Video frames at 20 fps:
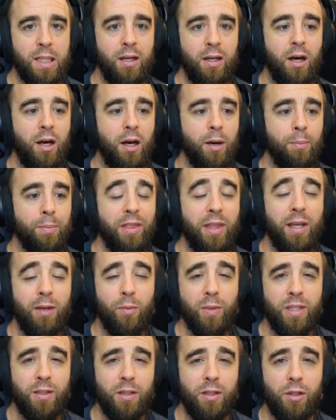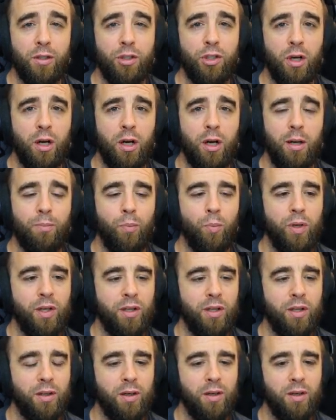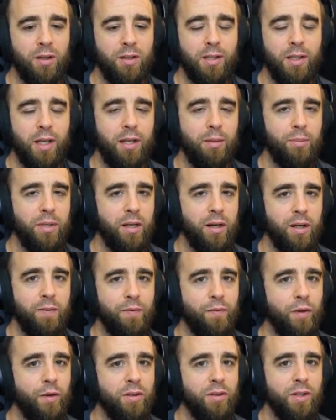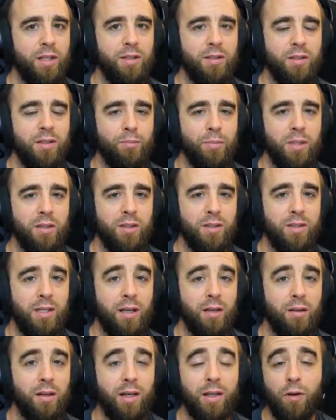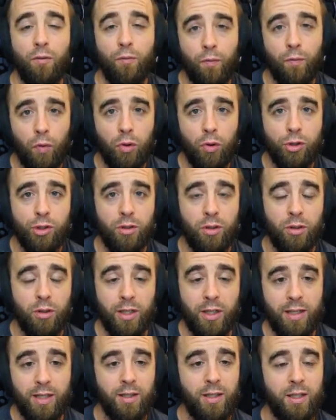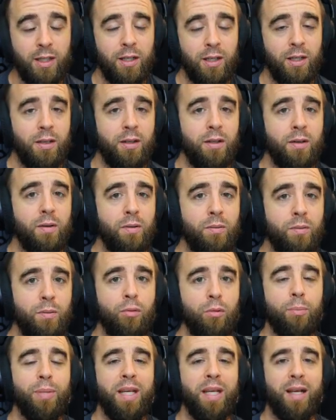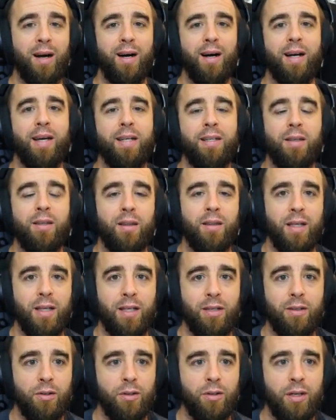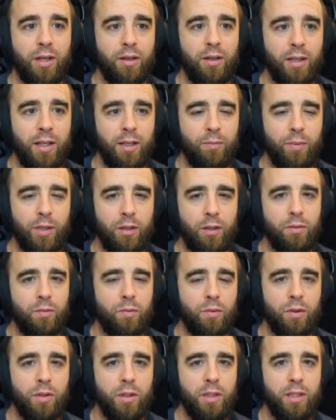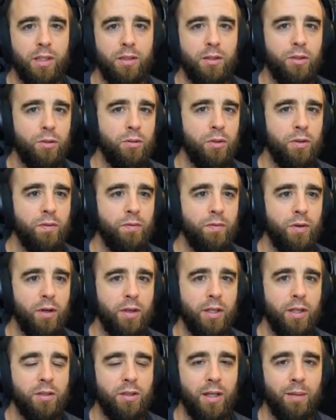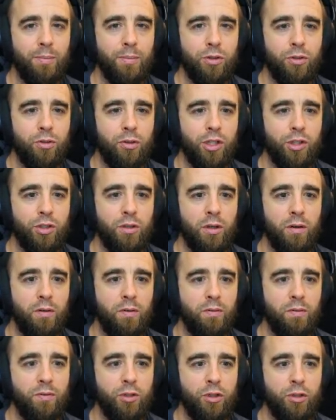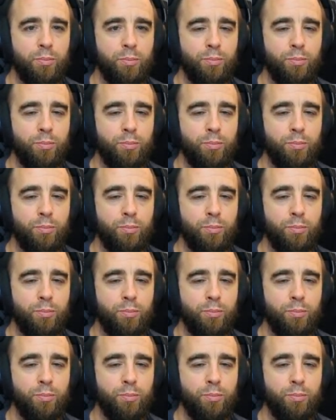I think we did a good job with staying behind friendlies and being the second line. Unfortunately, we were behind the hill there, and we couldn't really do a very good demonstration of just